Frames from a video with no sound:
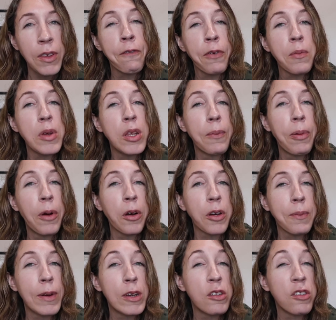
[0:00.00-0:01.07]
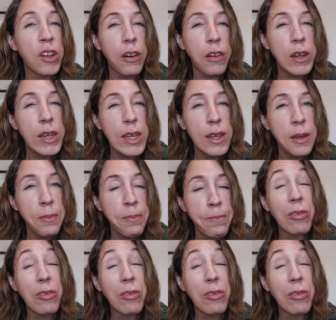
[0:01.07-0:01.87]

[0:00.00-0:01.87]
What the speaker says: for me to park my chair in,